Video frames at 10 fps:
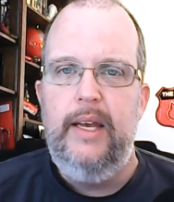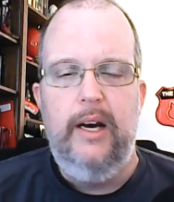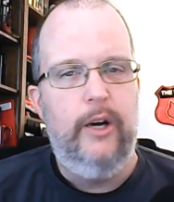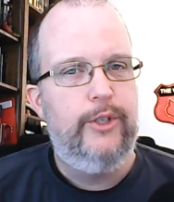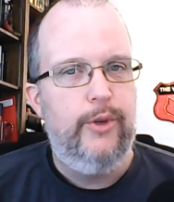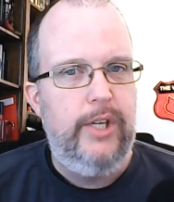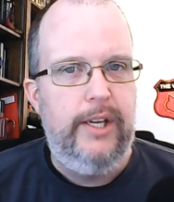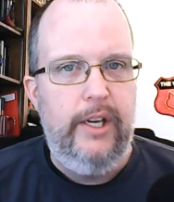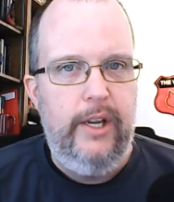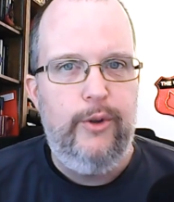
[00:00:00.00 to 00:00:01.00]
I also said
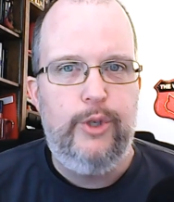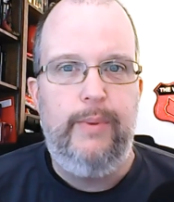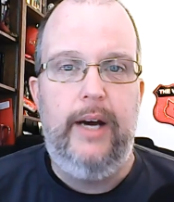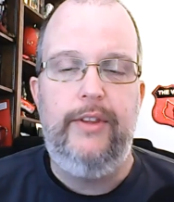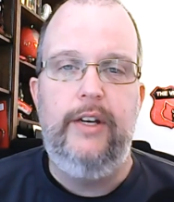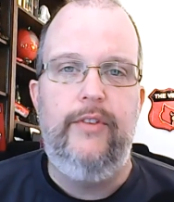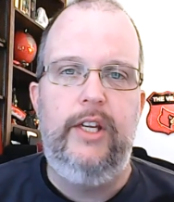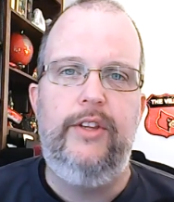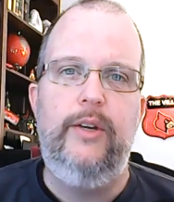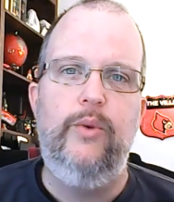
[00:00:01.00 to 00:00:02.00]
in another spot that if
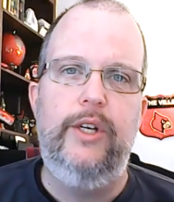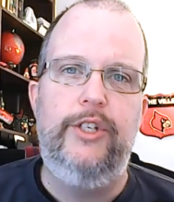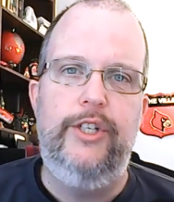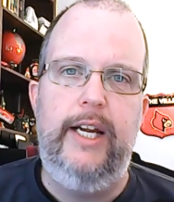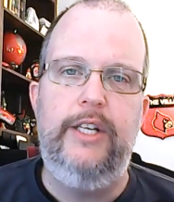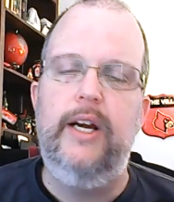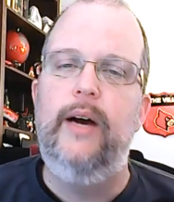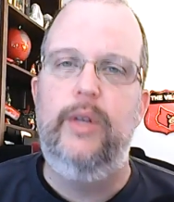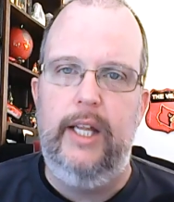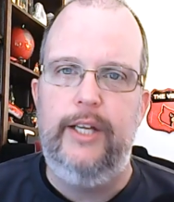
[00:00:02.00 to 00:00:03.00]
anything were to change, I
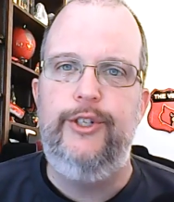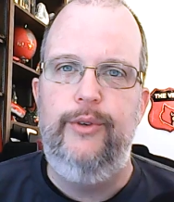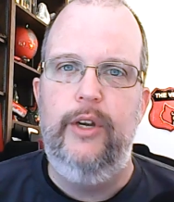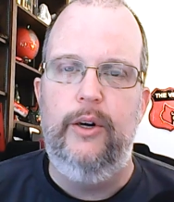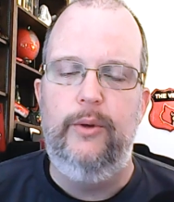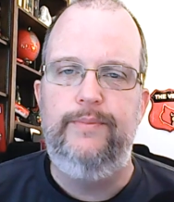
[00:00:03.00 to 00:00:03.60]
would let you know.